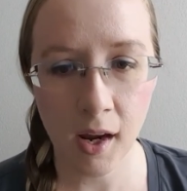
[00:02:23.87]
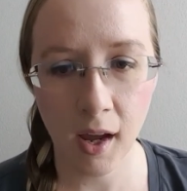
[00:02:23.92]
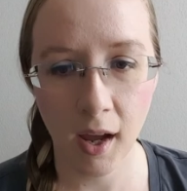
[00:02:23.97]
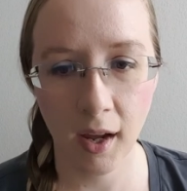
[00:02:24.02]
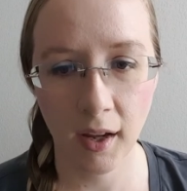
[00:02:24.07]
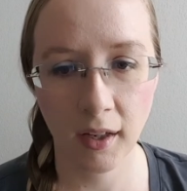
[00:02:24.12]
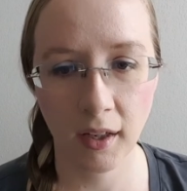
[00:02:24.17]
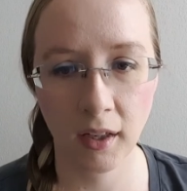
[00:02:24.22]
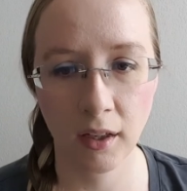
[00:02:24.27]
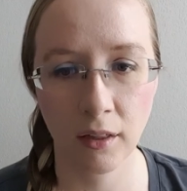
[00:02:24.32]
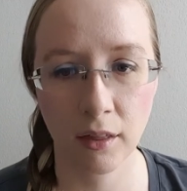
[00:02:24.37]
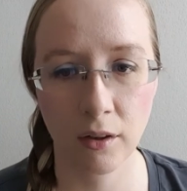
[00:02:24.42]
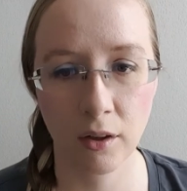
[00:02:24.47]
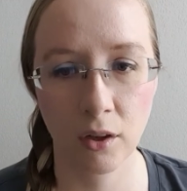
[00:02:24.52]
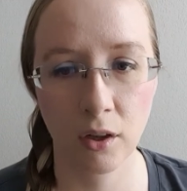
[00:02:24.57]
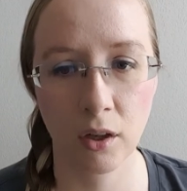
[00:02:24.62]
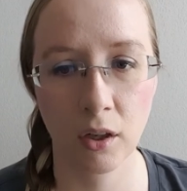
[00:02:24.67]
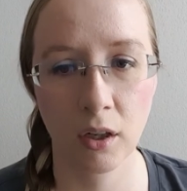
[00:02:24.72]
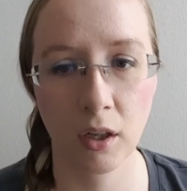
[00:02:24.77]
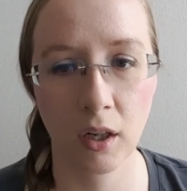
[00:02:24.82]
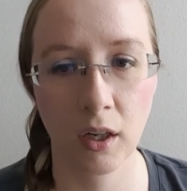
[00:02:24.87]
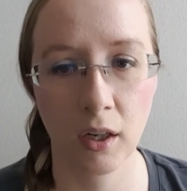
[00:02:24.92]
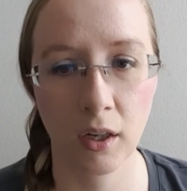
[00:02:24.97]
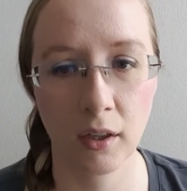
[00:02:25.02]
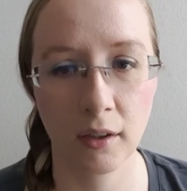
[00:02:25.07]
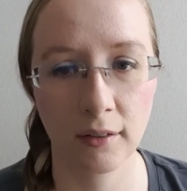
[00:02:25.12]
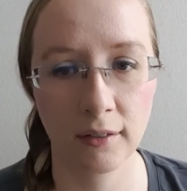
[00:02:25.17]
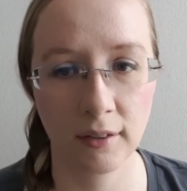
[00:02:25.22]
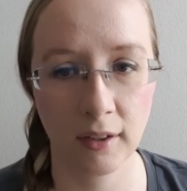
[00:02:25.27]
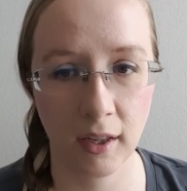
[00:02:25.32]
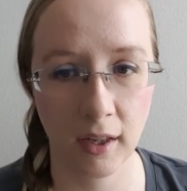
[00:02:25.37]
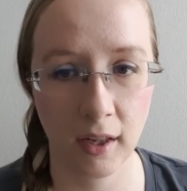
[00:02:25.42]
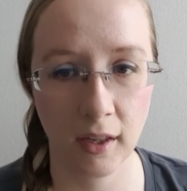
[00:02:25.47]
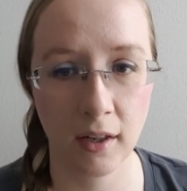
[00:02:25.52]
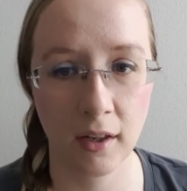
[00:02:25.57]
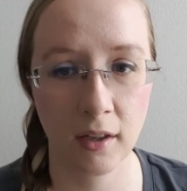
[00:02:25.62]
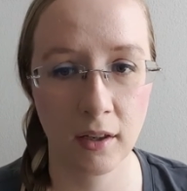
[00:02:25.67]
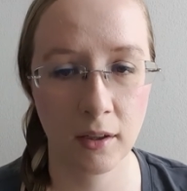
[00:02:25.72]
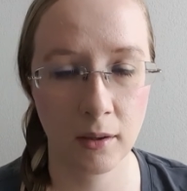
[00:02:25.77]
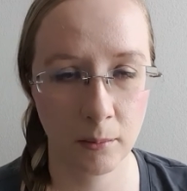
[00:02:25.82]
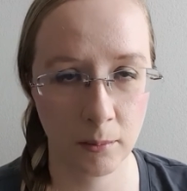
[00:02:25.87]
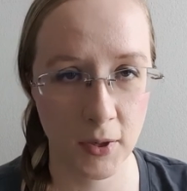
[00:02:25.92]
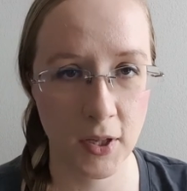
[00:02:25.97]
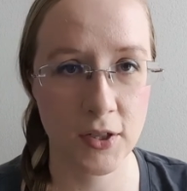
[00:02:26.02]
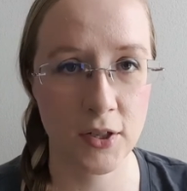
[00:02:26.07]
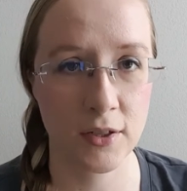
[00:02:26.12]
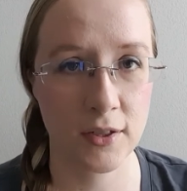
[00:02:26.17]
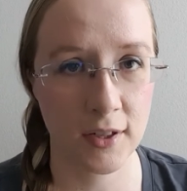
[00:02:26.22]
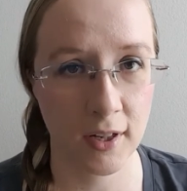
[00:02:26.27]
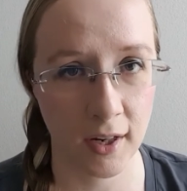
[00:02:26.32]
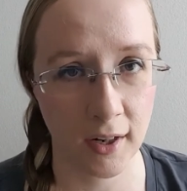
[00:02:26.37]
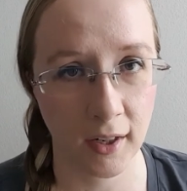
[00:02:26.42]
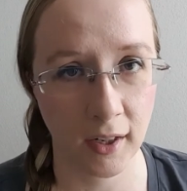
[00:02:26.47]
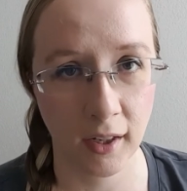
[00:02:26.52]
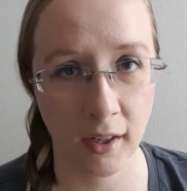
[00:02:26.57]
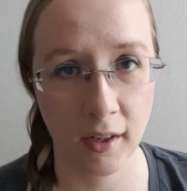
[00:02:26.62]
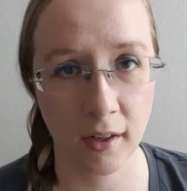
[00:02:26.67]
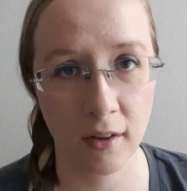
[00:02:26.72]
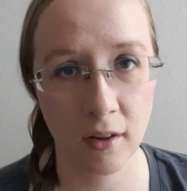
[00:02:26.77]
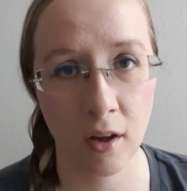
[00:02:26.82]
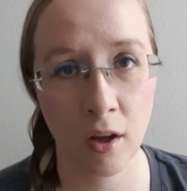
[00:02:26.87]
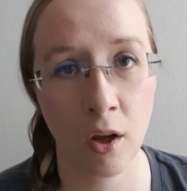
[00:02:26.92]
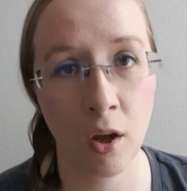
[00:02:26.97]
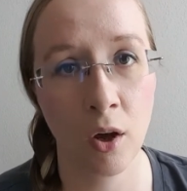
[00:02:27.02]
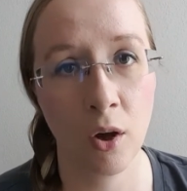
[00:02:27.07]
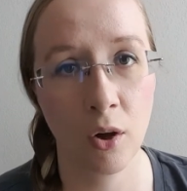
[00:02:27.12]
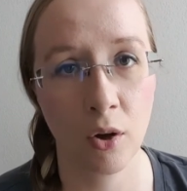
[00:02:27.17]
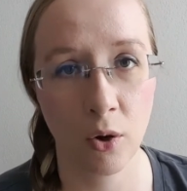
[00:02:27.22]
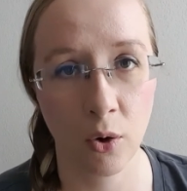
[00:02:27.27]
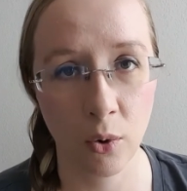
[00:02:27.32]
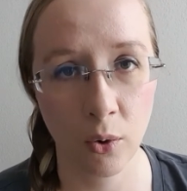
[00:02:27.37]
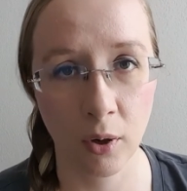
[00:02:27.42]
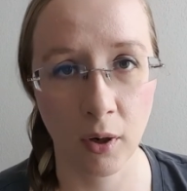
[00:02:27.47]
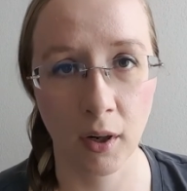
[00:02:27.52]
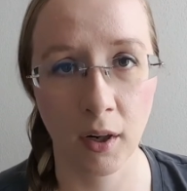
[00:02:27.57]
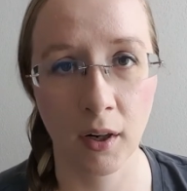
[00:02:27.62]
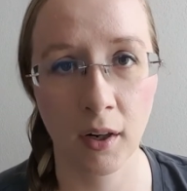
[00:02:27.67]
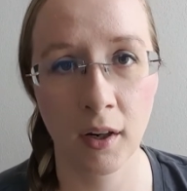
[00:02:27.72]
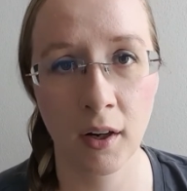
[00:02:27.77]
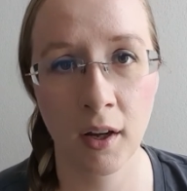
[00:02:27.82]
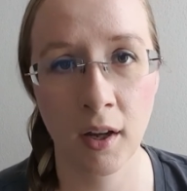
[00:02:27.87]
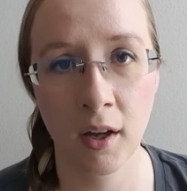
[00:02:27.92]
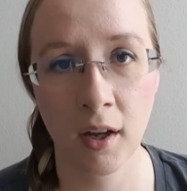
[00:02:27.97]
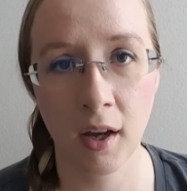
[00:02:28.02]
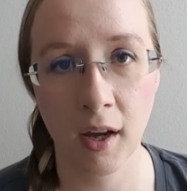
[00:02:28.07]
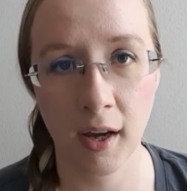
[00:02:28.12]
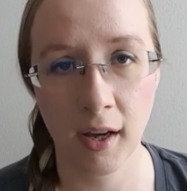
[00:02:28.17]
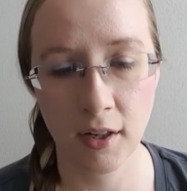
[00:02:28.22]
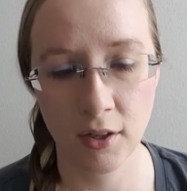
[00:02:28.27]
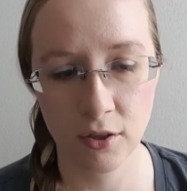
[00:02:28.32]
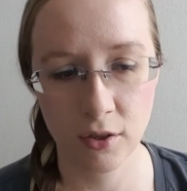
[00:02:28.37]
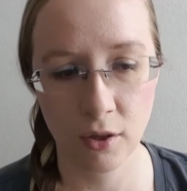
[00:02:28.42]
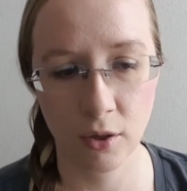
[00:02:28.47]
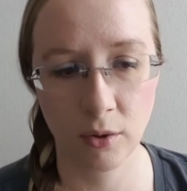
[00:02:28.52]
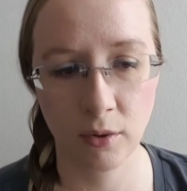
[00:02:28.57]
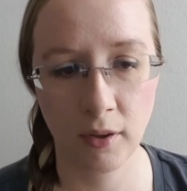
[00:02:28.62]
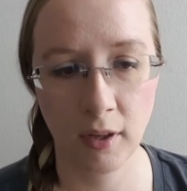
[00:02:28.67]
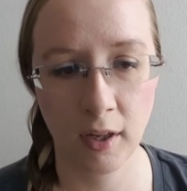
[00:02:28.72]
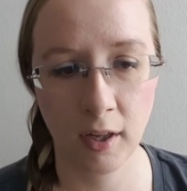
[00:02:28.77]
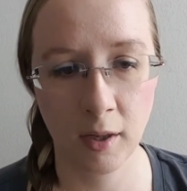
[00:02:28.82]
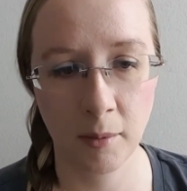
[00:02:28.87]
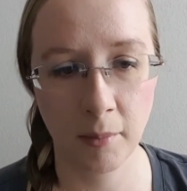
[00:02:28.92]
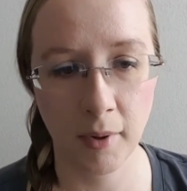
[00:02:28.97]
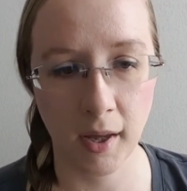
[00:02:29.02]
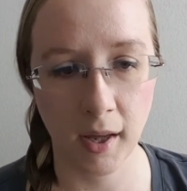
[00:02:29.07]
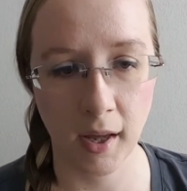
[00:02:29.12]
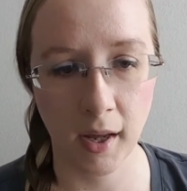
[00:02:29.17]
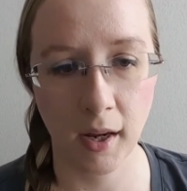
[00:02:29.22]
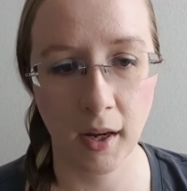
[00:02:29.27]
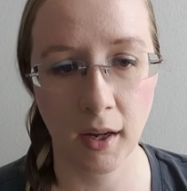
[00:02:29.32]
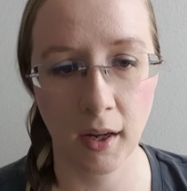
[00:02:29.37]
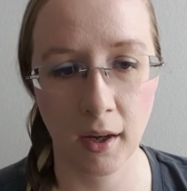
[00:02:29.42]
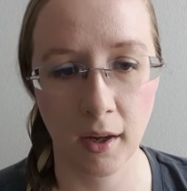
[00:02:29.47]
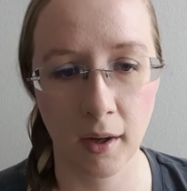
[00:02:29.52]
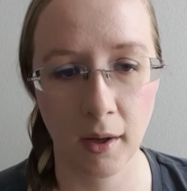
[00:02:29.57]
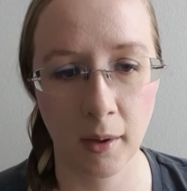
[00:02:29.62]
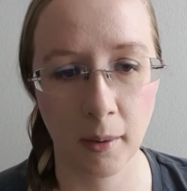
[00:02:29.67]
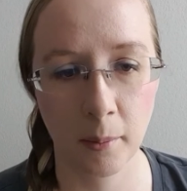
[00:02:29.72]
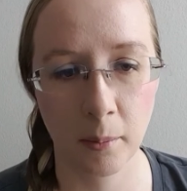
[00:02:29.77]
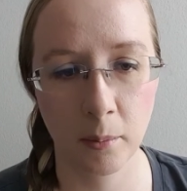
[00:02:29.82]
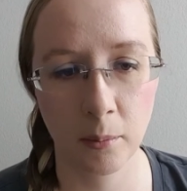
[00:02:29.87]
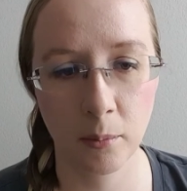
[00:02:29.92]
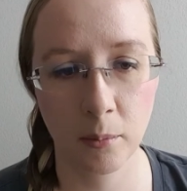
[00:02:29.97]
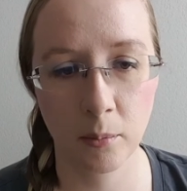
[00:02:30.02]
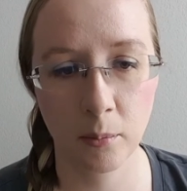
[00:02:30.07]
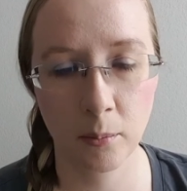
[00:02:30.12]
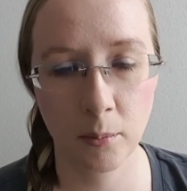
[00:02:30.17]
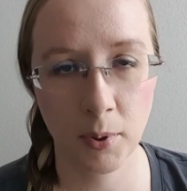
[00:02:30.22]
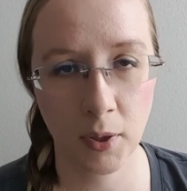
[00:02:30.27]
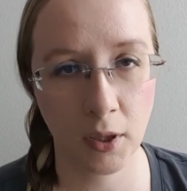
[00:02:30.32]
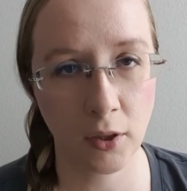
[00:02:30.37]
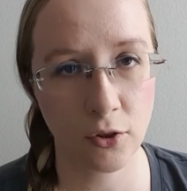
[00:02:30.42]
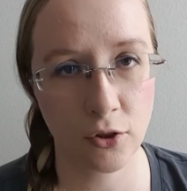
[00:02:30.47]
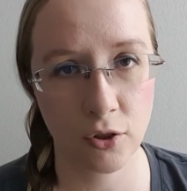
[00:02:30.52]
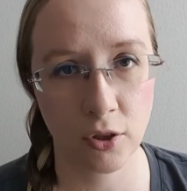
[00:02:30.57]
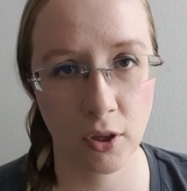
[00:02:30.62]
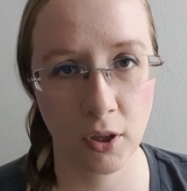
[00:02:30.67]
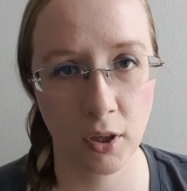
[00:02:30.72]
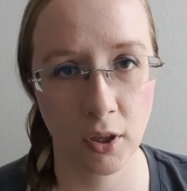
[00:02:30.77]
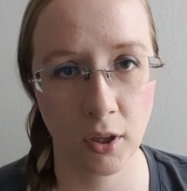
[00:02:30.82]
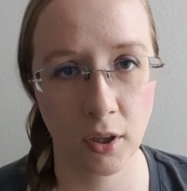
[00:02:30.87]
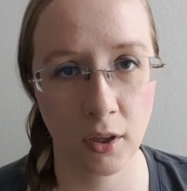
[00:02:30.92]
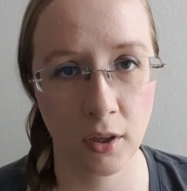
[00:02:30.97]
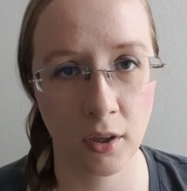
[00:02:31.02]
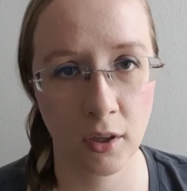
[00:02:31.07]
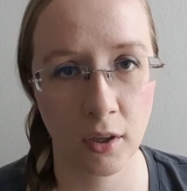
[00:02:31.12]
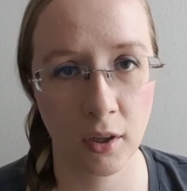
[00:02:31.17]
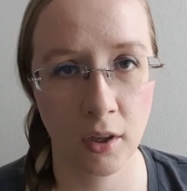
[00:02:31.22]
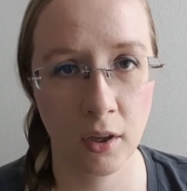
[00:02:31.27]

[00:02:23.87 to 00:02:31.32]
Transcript: I either said vegetarian or I showed them a picture,